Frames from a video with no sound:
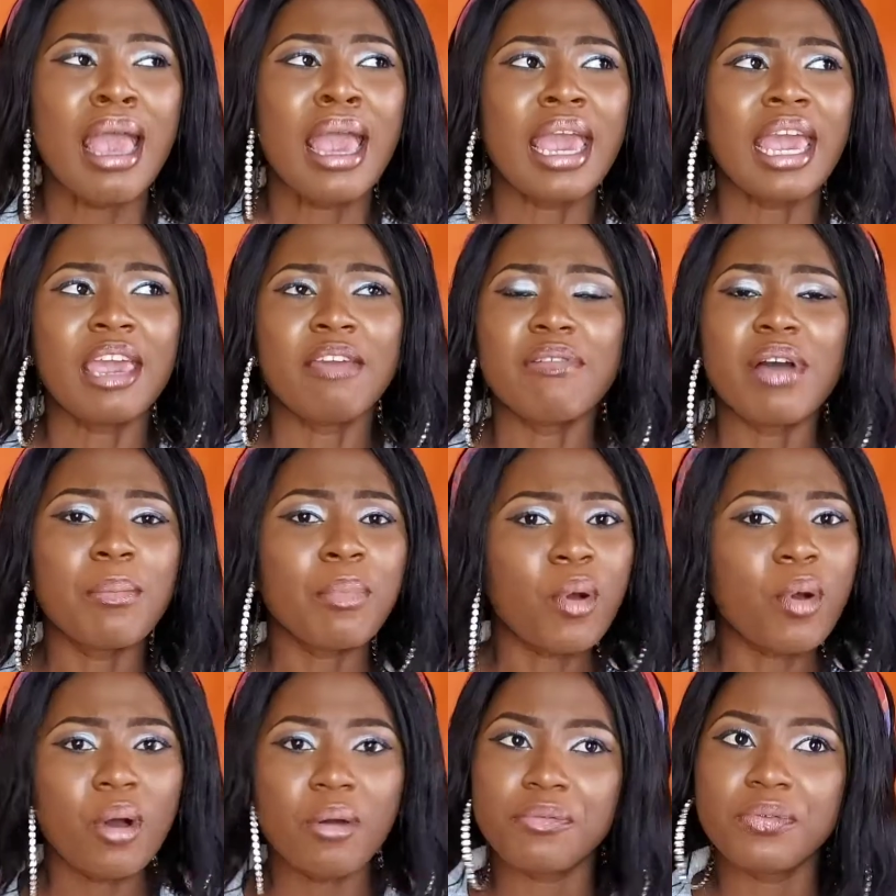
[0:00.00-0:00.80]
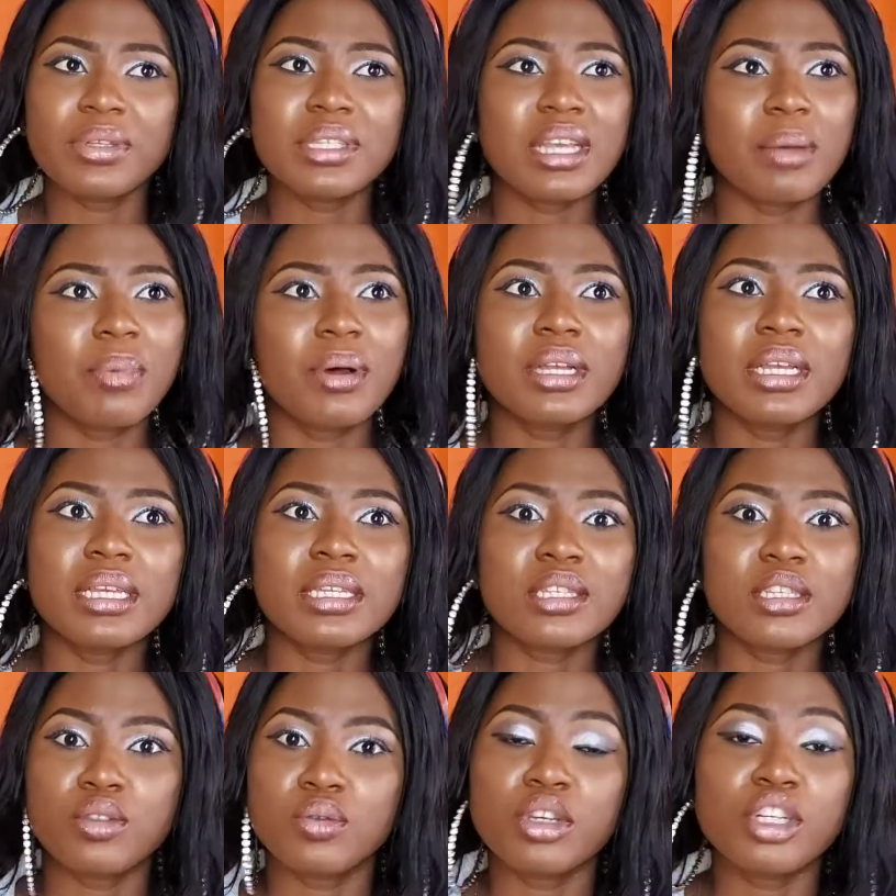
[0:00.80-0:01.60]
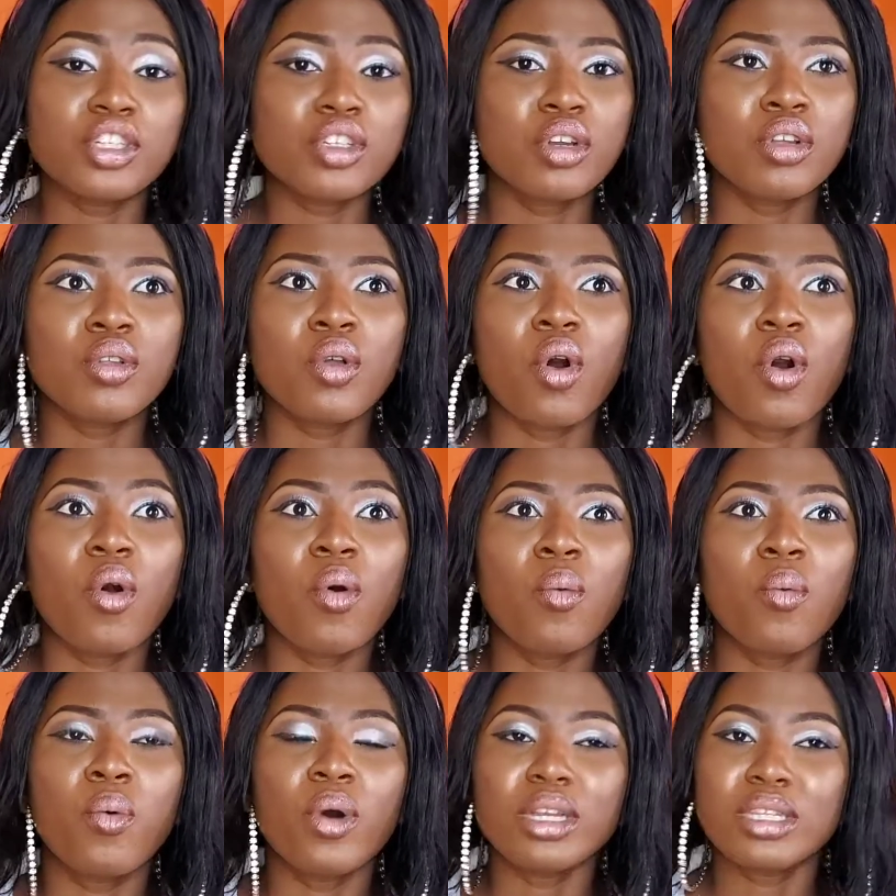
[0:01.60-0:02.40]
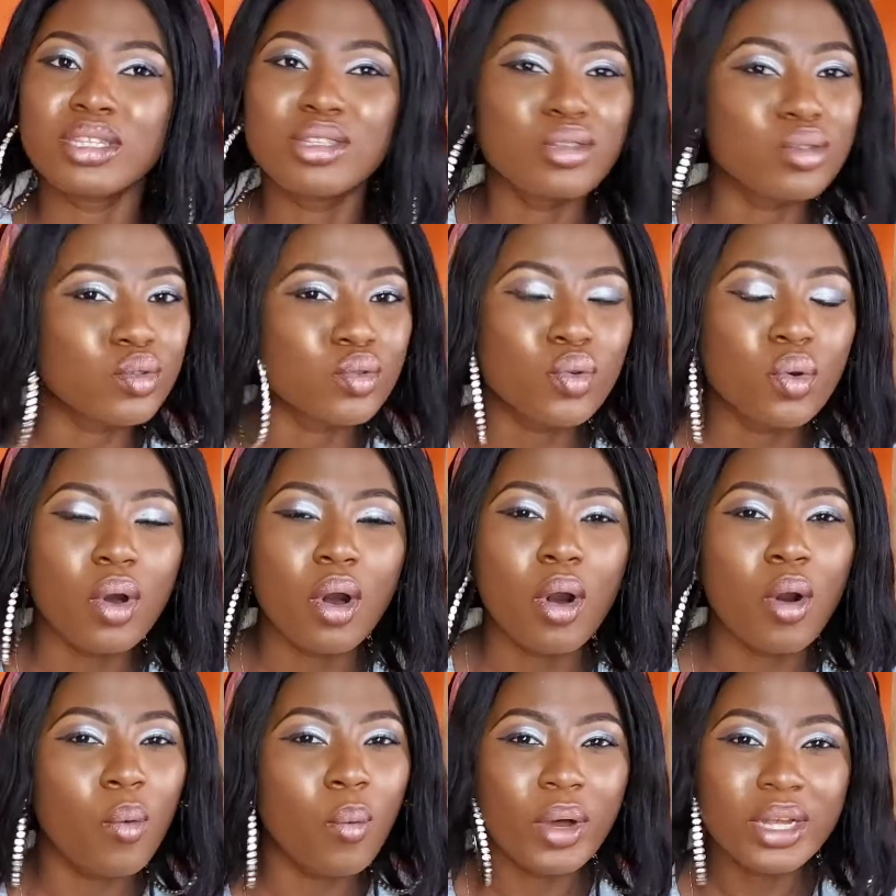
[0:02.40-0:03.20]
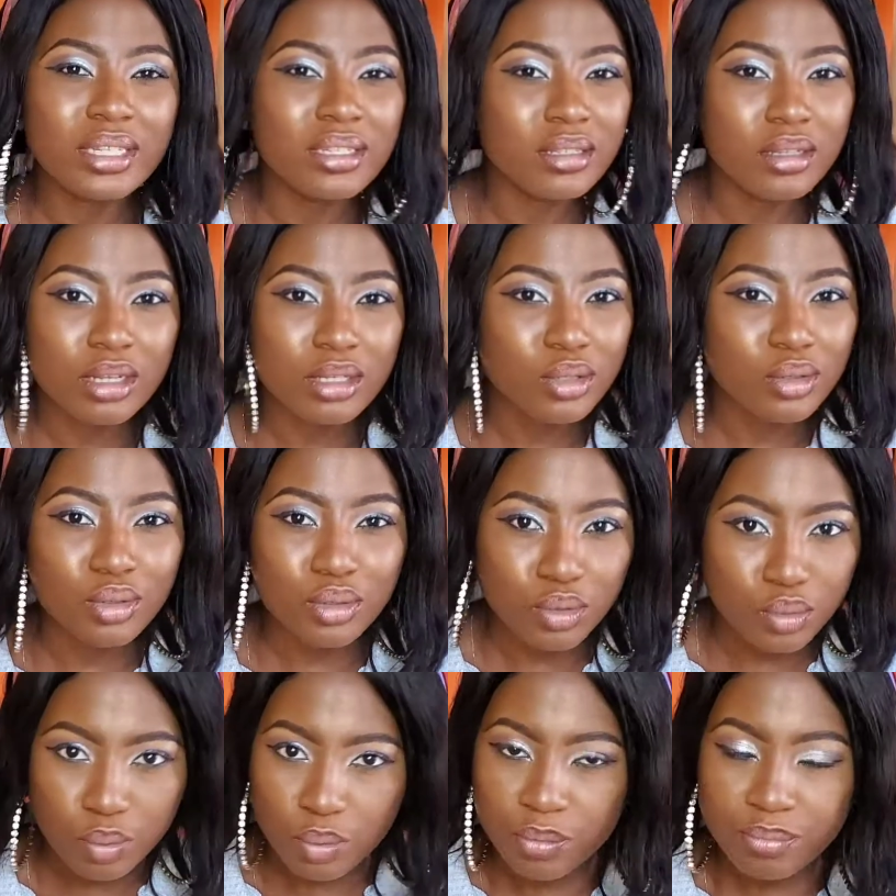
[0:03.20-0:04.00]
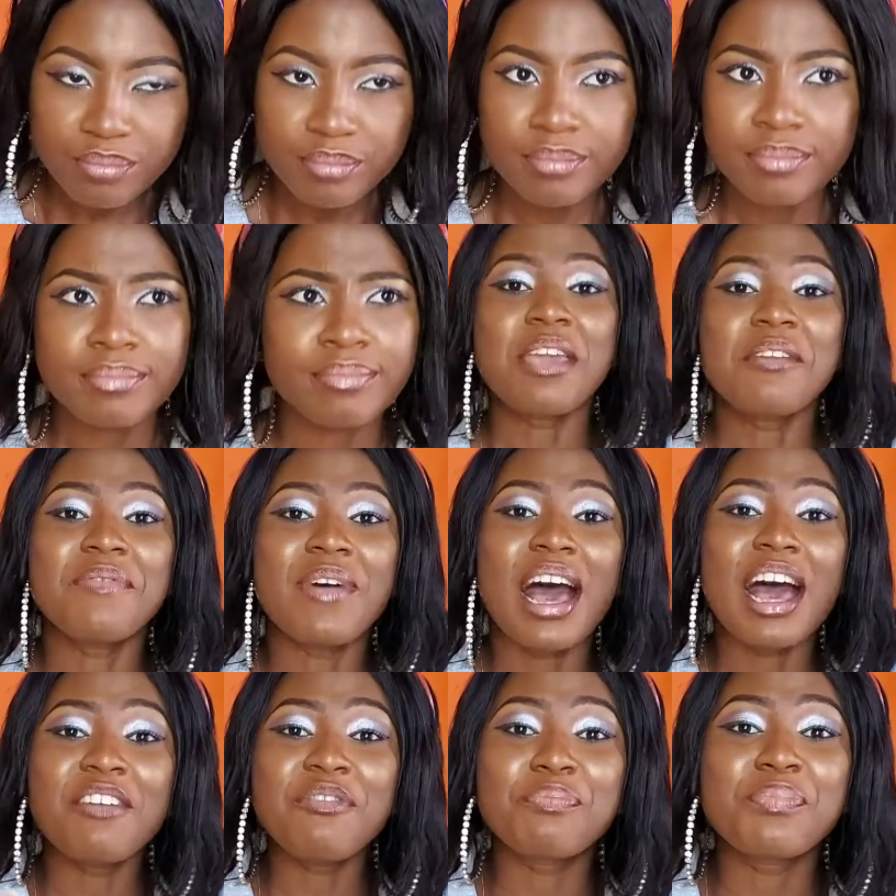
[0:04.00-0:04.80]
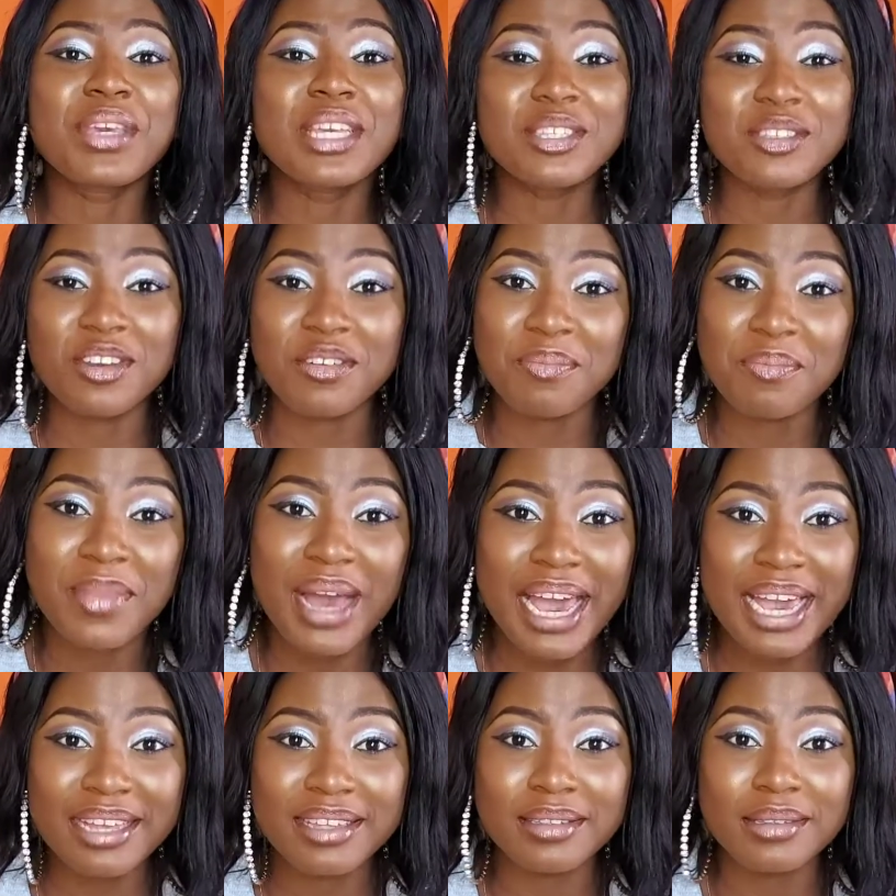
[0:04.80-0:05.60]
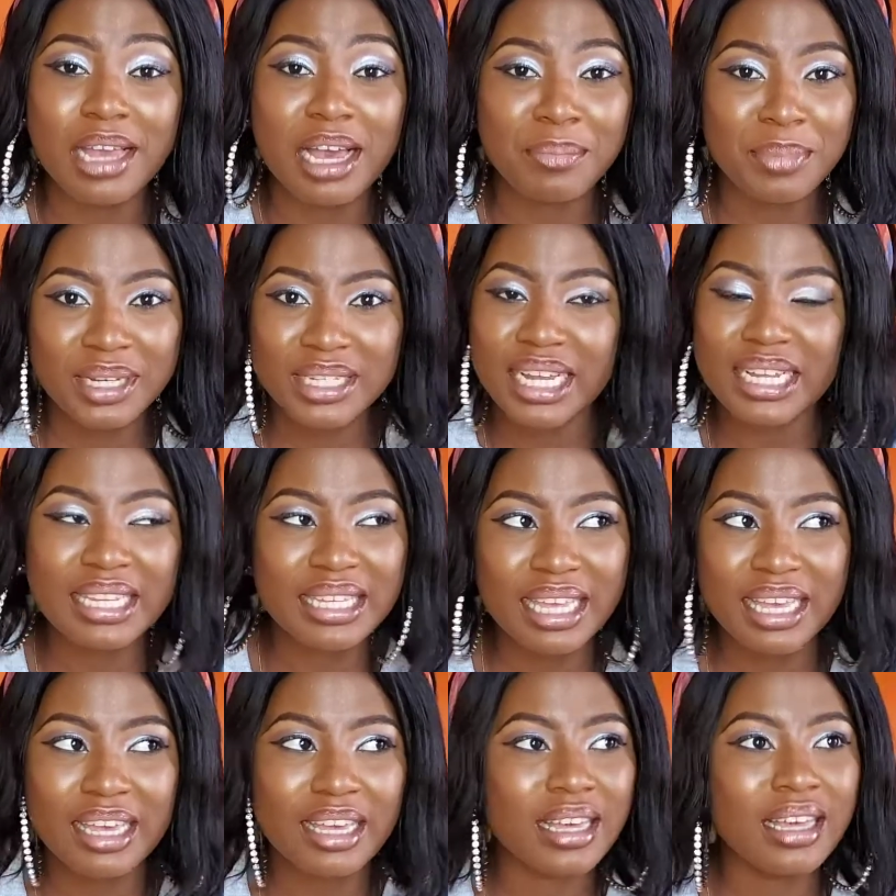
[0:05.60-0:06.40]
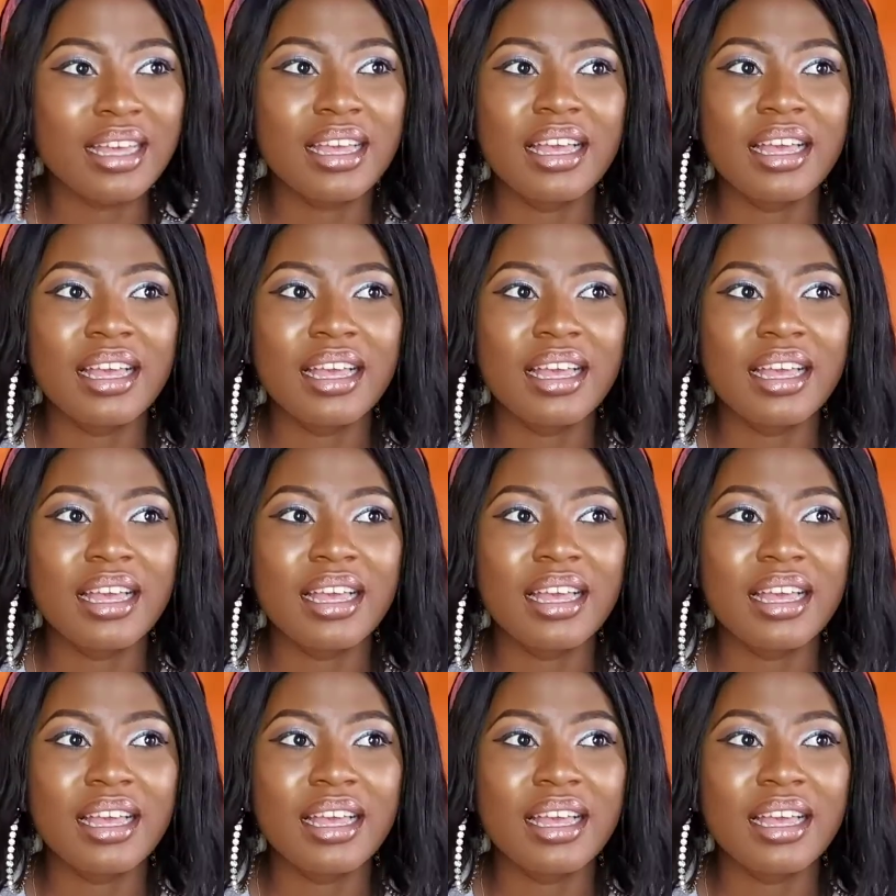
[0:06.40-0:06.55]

If I'm confused about a situation or what to do or what not to do, if I have peace of mind about that thing,